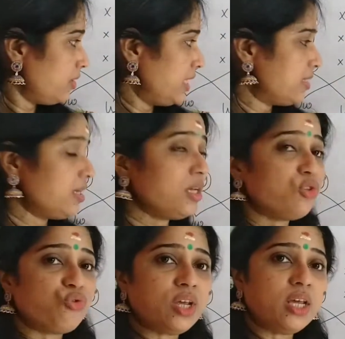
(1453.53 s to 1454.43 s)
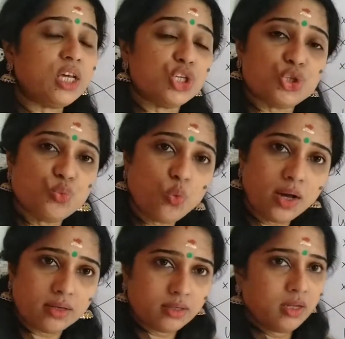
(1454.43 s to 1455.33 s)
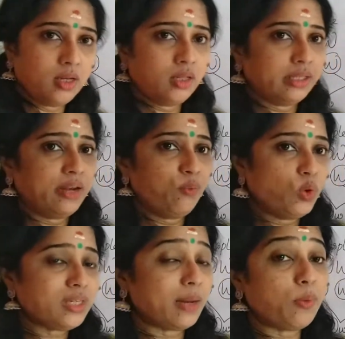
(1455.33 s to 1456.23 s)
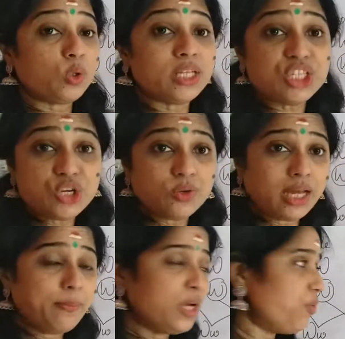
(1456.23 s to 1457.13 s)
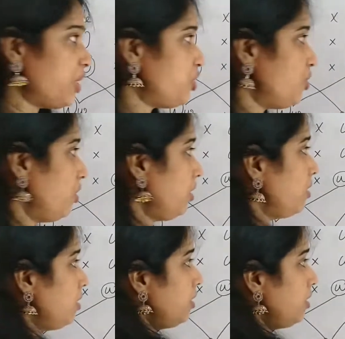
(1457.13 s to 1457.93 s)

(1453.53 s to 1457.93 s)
That is the 3:1. Then what about the genotypic ratio?